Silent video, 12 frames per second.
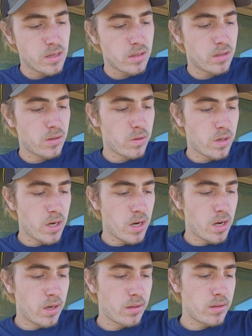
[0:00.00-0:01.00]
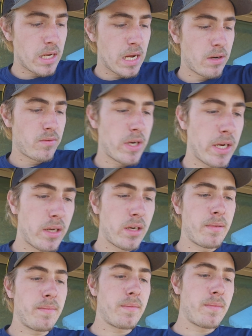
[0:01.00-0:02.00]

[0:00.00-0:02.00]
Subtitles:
So Dad ran up,